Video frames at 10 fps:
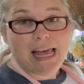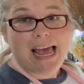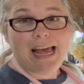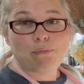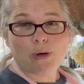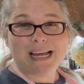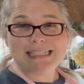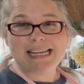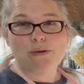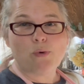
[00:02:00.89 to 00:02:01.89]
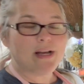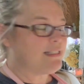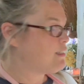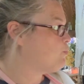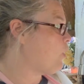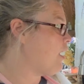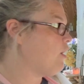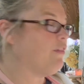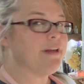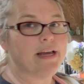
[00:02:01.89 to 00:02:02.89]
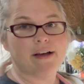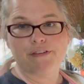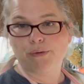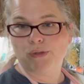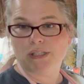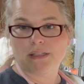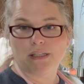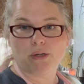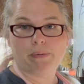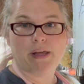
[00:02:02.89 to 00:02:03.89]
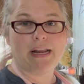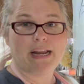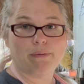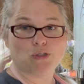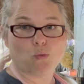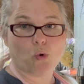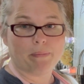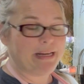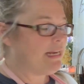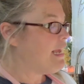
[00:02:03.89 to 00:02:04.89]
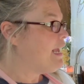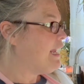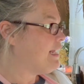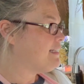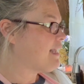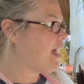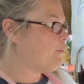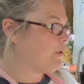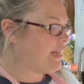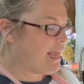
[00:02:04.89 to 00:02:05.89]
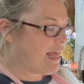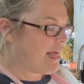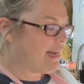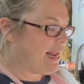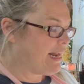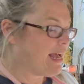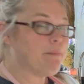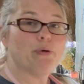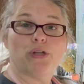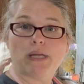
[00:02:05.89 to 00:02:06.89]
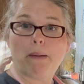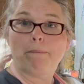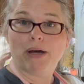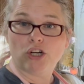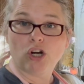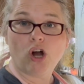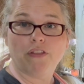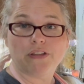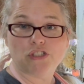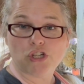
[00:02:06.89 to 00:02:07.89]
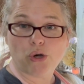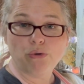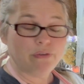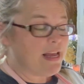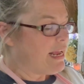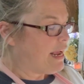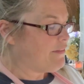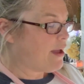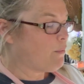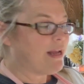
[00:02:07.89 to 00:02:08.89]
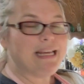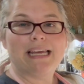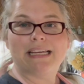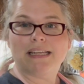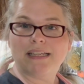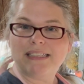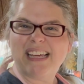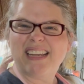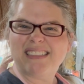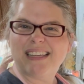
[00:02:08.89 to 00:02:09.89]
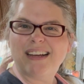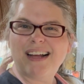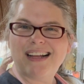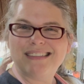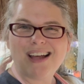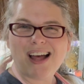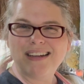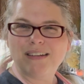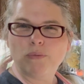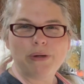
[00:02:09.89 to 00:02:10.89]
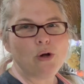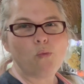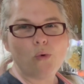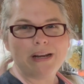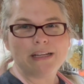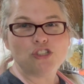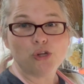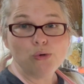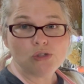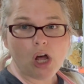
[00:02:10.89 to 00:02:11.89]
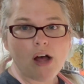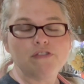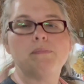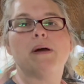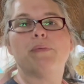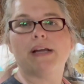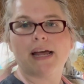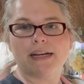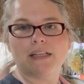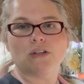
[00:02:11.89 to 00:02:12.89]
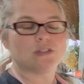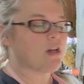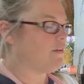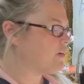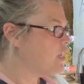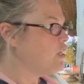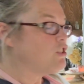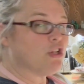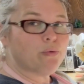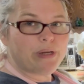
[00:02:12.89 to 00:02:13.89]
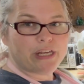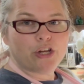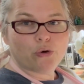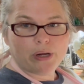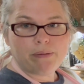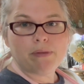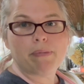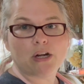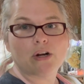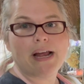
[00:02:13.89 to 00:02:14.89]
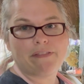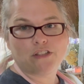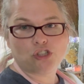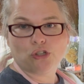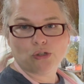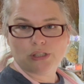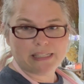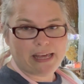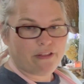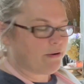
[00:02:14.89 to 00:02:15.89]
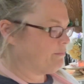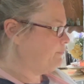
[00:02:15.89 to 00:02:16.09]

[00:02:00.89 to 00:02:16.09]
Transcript: And what I did was while the oven was a little bit and it was warming, is I went ahead and I put butter on the stove, and that way it could get we don't want it too soft, but we got it a little soft so that we can cream the butter and the sugars together.